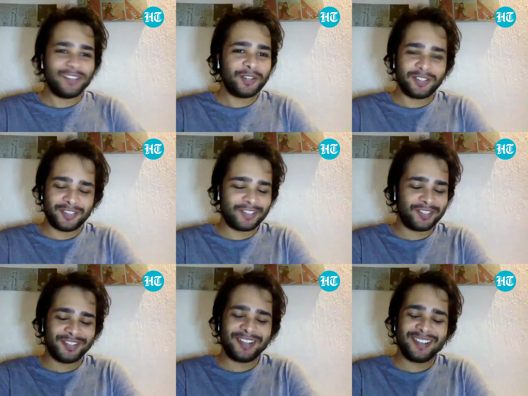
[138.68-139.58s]
Yeah, you
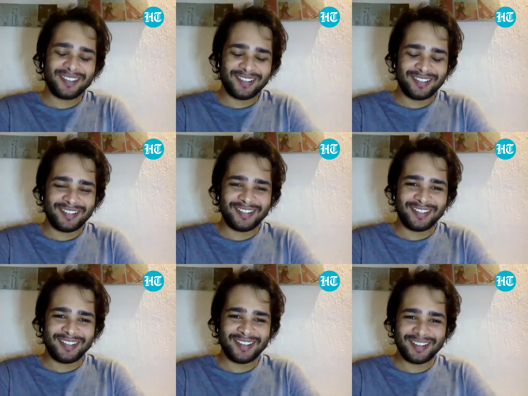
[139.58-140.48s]
resisted.
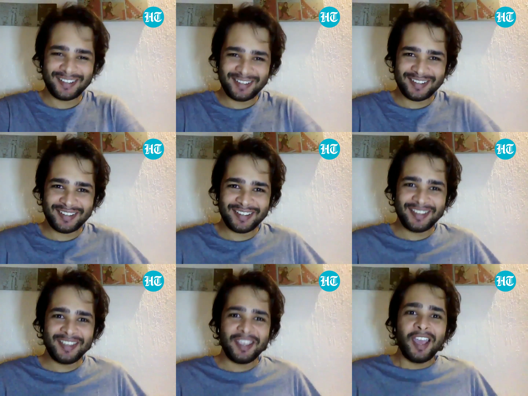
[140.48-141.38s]

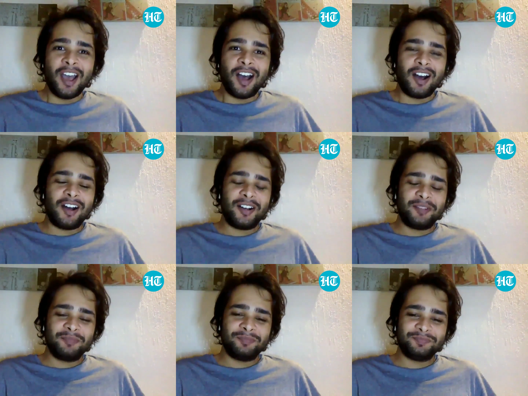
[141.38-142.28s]
We left it.
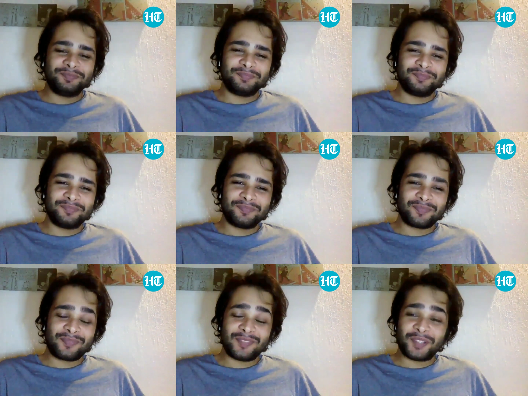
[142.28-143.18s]
Um,
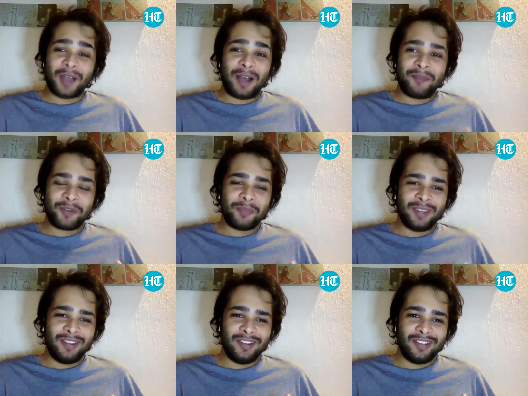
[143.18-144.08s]
so I'm
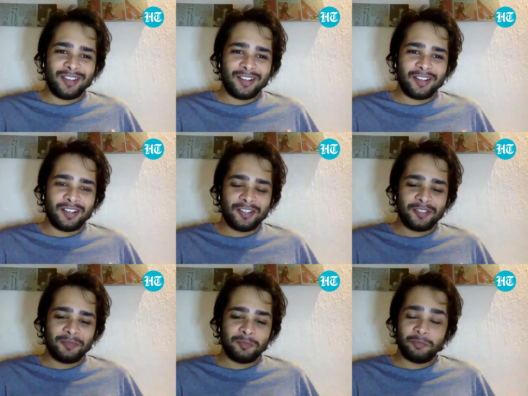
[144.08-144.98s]
from India.
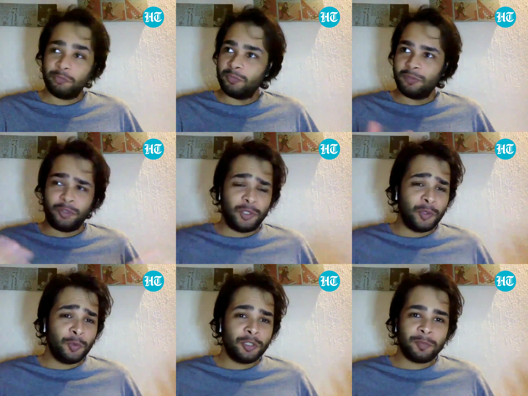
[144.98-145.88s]
Um,
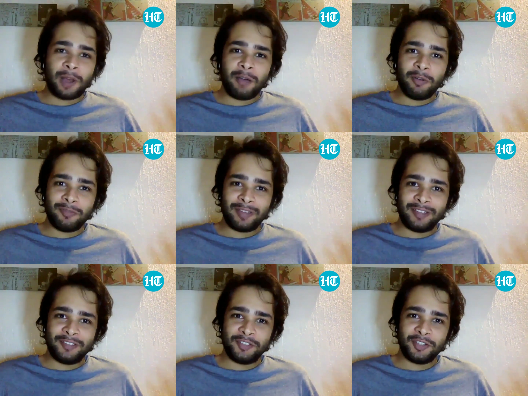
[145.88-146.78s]
huge Marvel
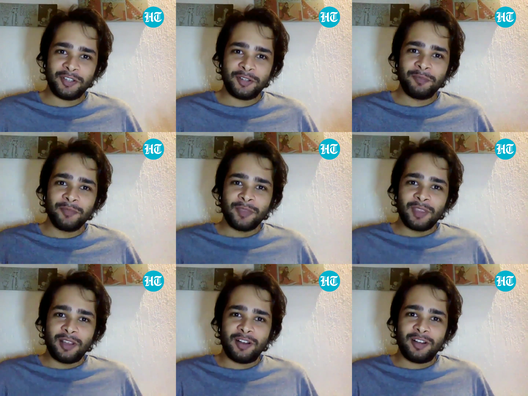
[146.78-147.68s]
fans here
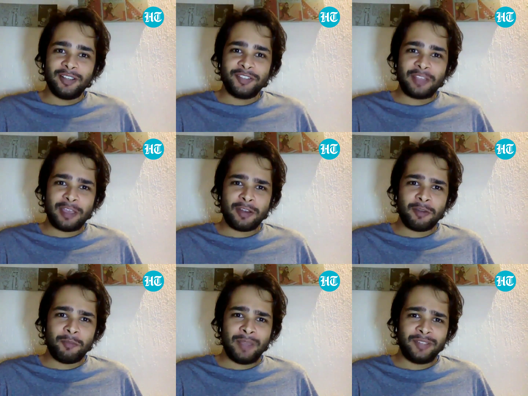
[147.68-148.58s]
uh, is there
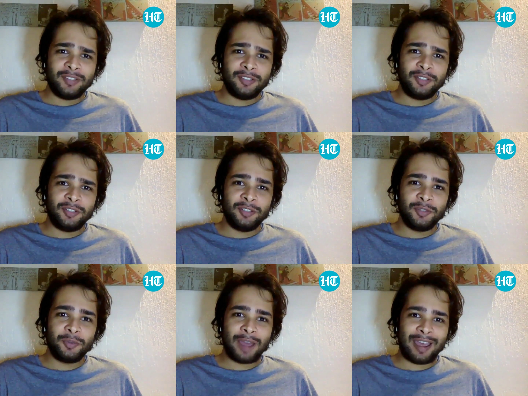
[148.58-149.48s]
a message
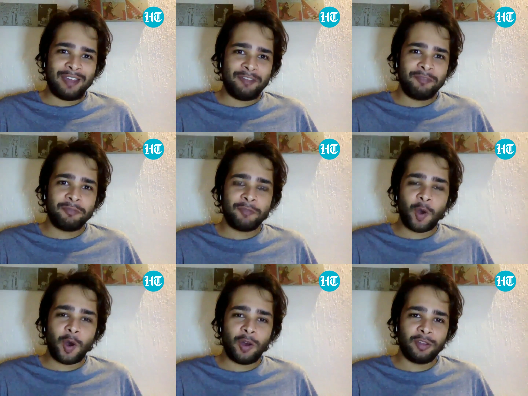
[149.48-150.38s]
you have
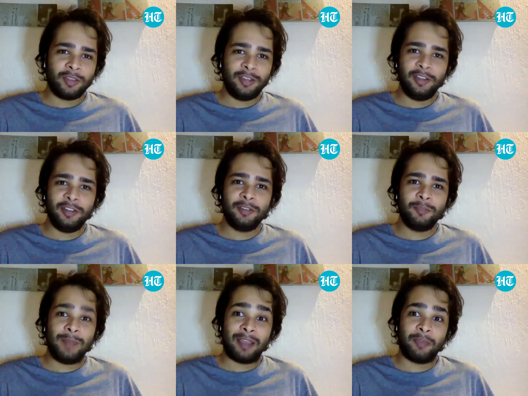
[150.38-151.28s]
for
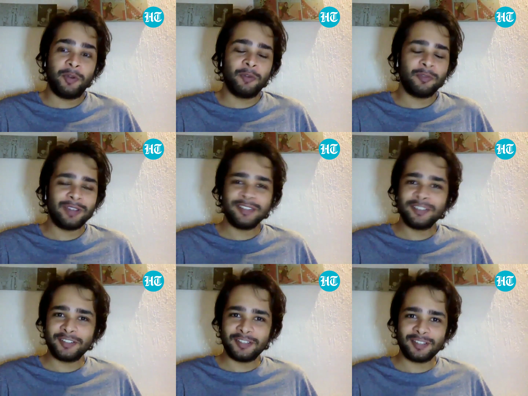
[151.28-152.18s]
Indian Black Widow
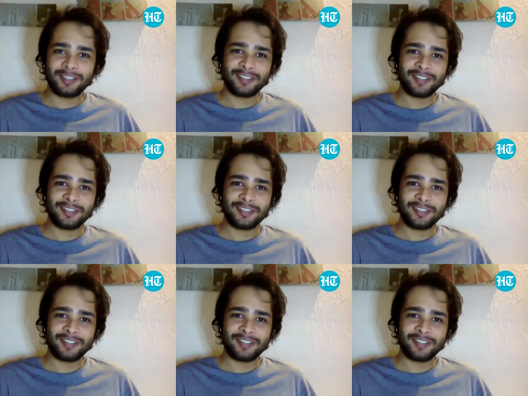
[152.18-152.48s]
fans?